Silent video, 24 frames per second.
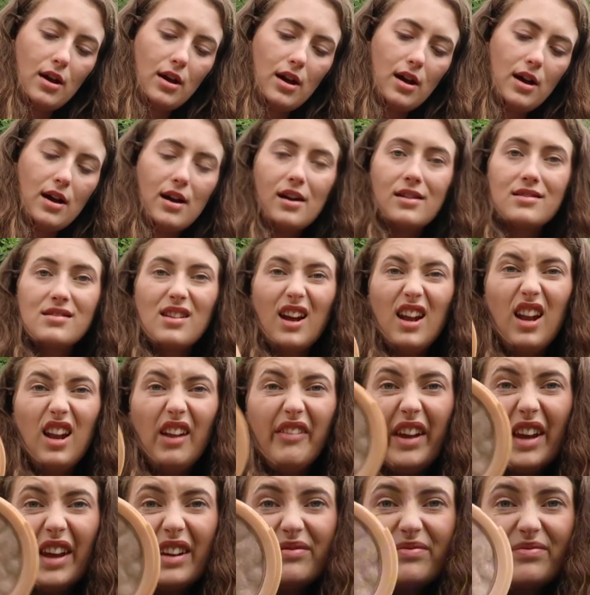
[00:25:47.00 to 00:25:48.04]
and I love
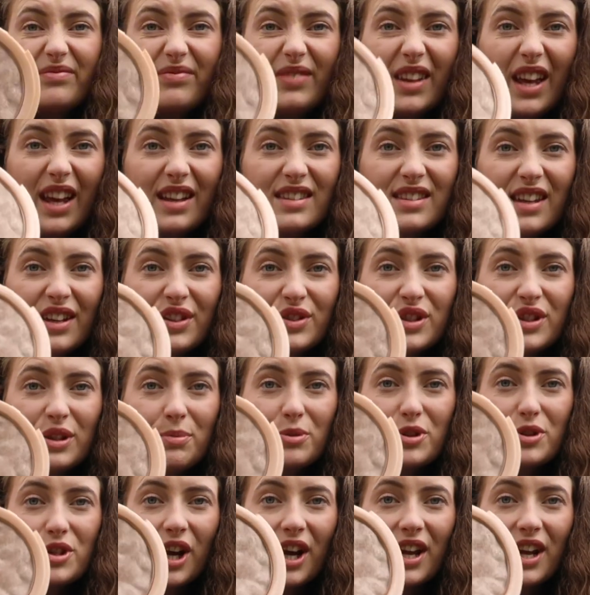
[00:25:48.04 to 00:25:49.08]
it. It's like
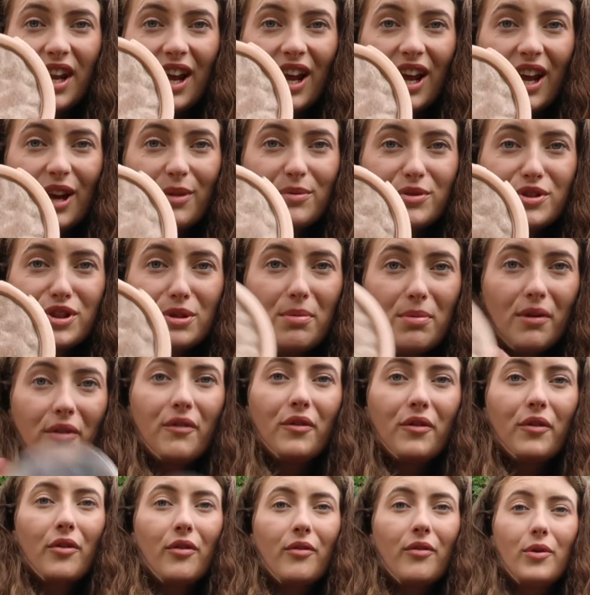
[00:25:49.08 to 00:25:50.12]
super shiny, it was super
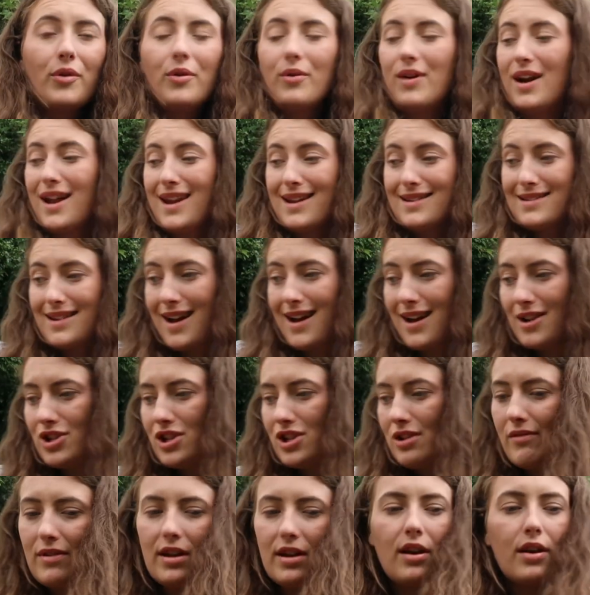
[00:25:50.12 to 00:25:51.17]
affordable, and it's
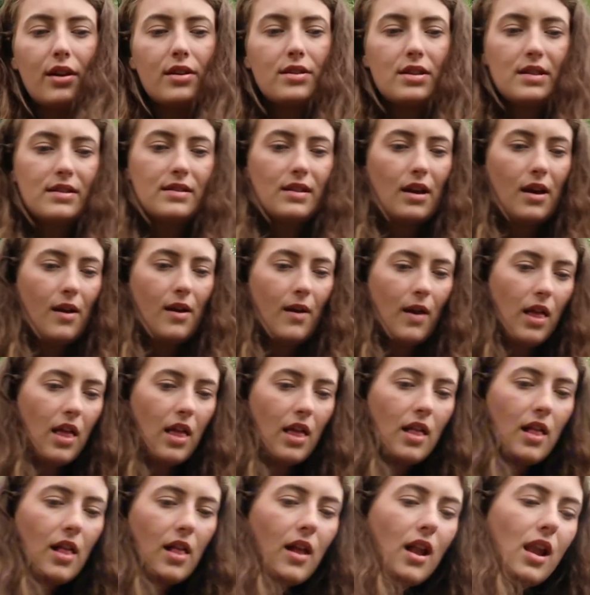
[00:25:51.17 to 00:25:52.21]
actually really good, so
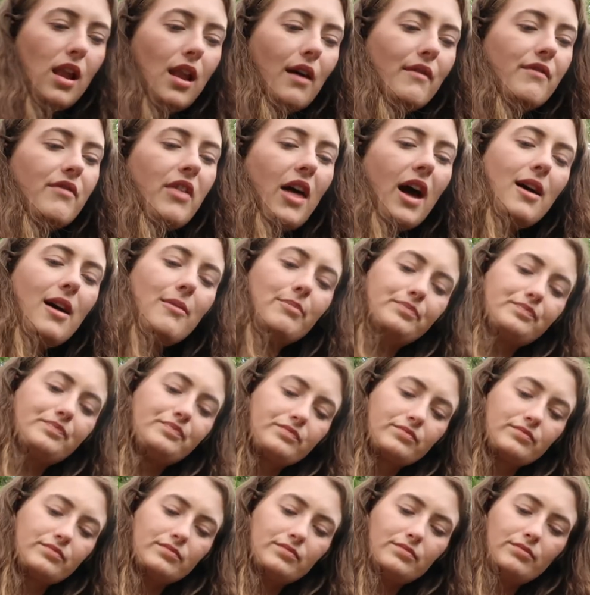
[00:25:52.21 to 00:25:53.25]
love that.
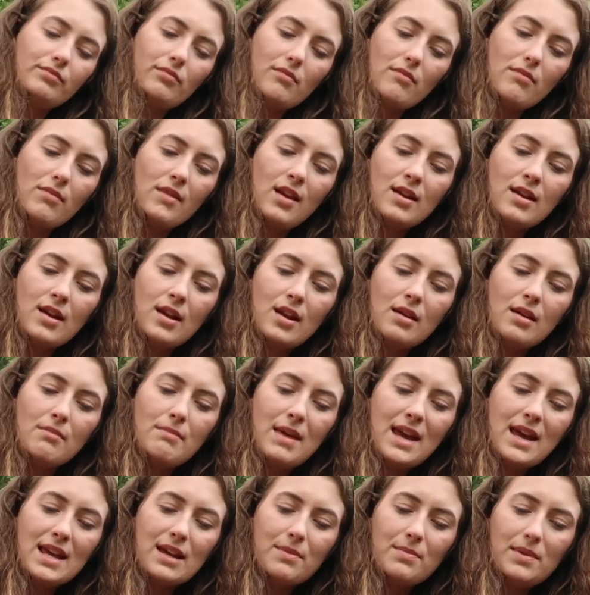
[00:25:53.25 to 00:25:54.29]

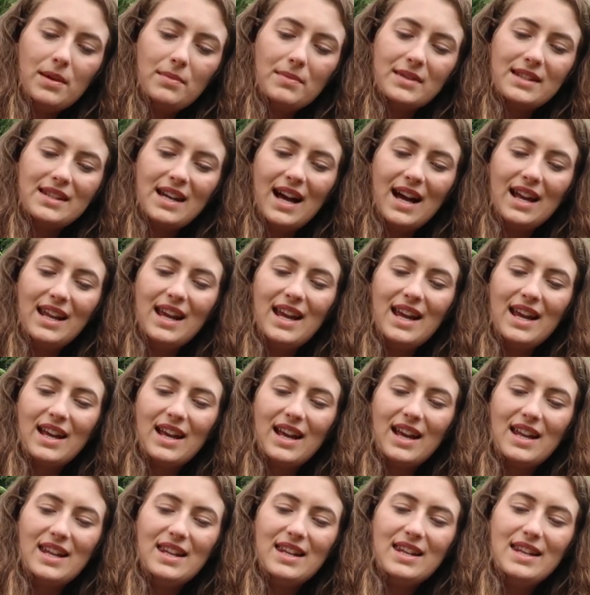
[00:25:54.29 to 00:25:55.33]
Make Me
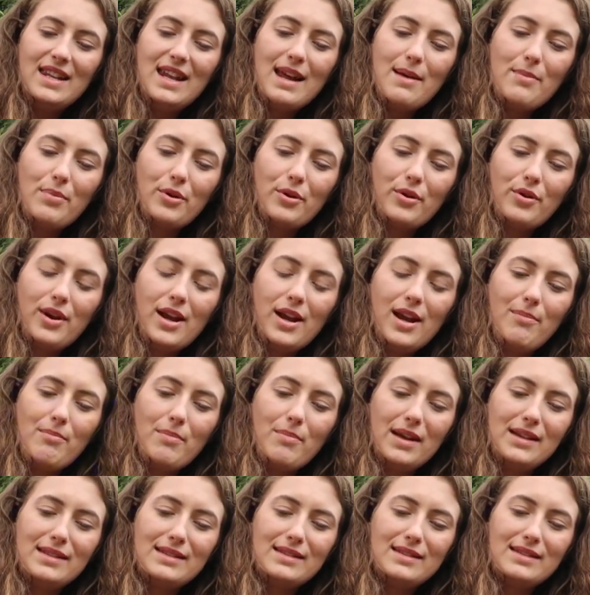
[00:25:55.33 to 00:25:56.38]
Metallic Lip Cream
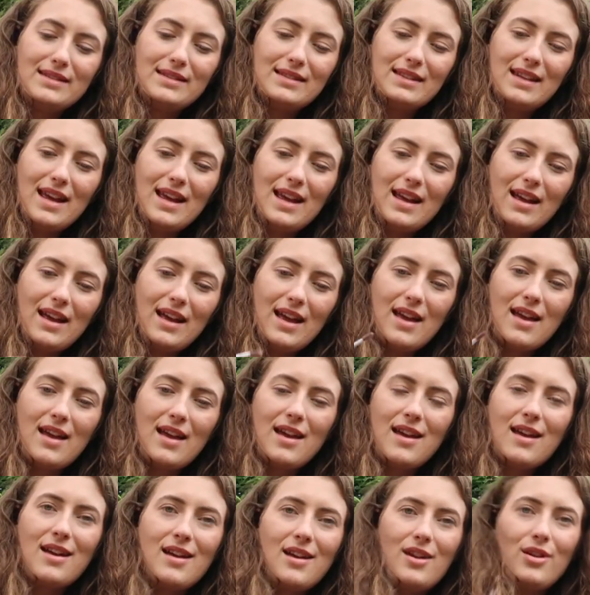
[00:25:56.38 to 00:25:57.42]
by Slick
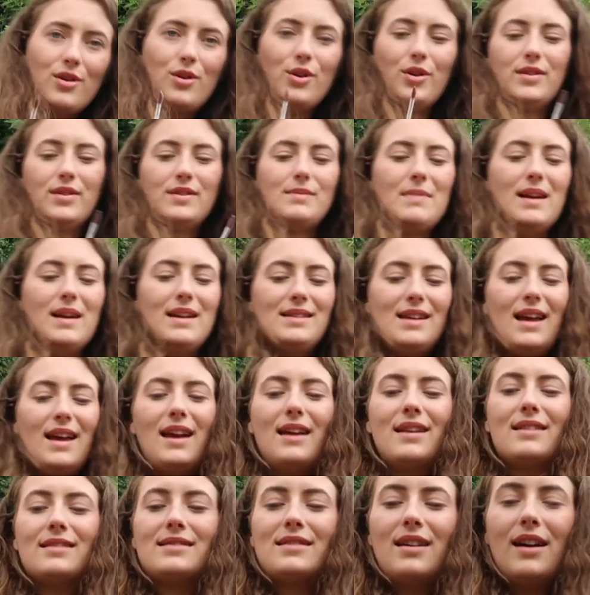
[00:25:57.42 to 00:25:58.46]

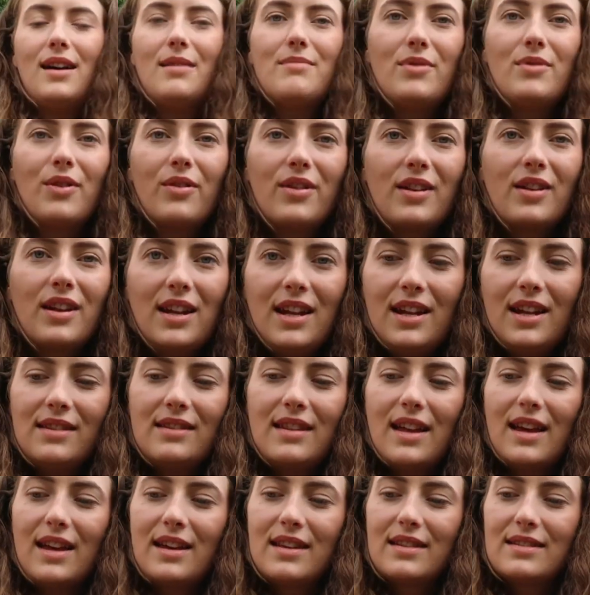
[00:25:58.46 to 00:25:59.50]
Cosmetics. I'm not going to need
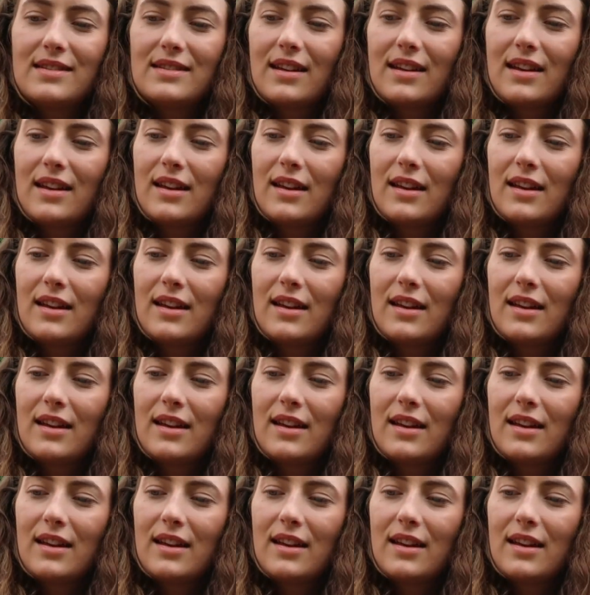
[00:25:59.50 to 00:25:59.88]
this.